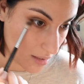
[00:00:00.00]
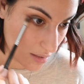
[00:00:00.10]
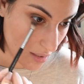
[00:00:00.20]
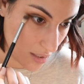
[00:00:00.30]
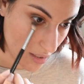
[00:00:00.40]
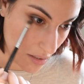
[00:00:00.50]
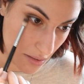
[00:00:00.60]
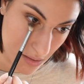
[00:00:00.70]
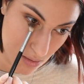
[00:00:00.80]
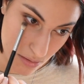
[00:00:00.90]

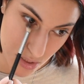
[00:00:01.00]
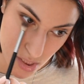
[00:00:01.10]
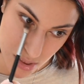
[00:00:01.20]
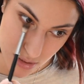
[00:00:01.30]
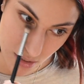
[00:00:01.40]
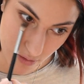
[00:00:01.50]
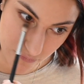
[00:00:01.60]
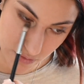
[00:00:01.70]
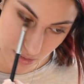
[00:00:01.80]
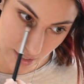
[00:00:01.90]
And just
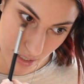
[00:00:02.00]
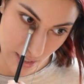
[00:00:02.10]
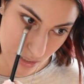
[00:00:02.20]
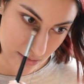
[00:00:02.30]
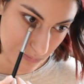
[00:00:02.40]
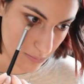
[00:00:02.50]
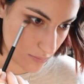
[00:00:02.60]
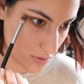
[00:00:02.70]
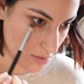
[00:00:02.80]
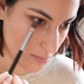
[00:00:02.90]
soften that.
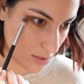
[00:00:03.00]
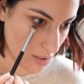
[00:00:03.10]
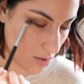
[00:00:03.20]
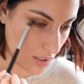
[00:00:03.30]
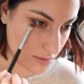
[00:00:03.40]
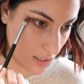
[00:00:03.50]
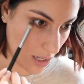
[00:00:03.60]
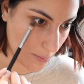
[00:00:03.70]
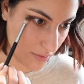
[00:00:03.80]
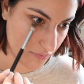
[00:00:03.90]
So I'm going to go on
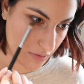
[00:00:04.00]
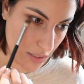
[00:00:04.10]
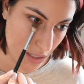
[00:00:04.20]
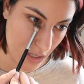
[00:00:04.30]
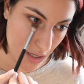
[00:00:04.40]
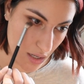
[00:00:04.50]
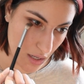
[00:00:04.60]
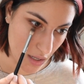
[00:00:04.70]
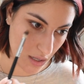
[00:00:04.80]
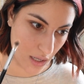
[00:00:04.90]
top of the,
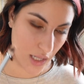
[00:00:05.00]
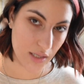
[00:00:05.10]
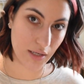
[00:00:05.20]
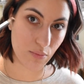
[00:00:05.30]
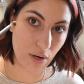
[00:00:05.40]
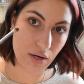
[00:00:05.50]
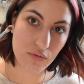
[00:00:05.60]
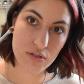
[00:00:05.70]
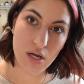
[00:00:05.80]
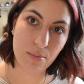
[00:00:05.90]
like right
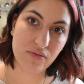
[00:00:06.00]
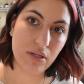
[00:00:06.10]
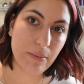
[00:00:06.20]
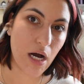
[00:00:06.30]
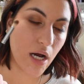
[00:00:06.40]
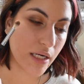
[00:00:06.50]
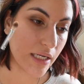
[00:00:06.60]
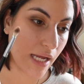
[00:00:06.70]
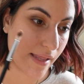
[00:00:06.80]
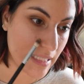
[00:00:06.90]
over top of the
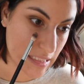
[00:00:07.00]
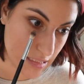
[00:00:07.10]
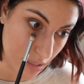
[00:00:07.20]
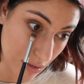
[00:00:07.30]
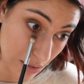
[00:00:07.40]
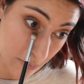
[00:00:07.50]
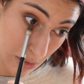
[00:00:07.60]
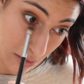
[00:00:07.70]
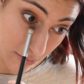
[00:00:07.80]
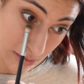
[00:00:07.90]
mahogany and then slightly
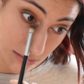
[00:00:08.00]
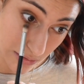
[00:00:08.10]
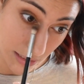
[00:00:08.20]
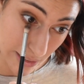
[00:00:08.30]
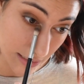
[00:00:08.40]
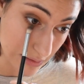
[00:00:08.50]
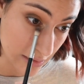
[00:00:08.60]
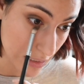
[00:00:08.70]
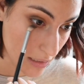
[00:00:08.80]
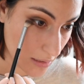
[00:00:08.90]
below it so that I can
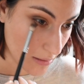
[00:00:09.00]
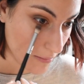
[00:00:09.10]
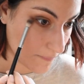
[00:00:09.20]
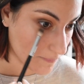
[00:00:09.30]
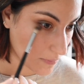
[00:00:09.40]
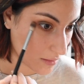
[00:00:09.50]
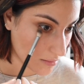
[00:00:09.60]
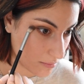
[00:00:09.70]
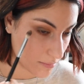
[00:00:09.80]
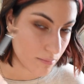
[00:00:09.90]

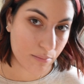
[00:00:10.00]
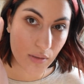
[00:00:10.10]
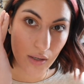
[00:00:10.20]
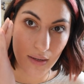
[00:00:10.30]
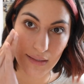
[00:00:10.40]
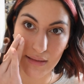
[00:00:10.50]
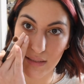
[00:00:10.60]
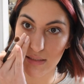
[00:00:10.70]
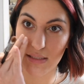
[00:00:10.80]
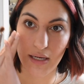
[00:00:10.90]
blow out
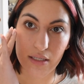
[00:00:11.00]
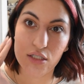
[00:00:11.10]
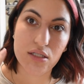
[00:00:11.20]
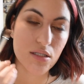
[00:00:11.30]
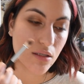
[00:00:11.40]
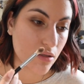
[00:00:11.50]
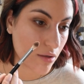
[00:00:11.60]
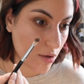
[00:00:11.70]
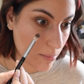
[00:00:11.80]
these edges a little